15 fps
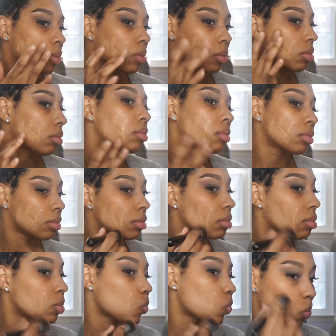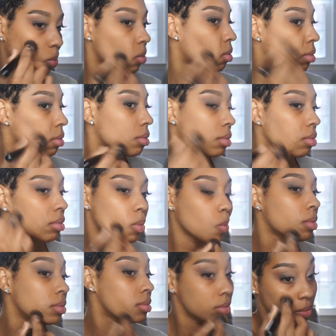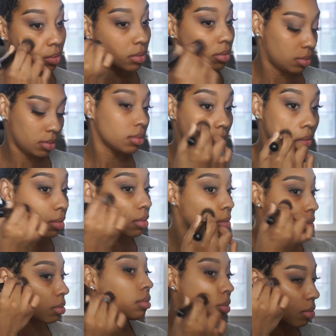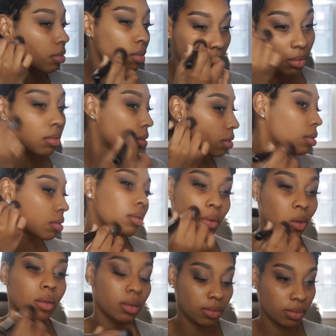Making sure I apply that all over my face, skipping under the eye area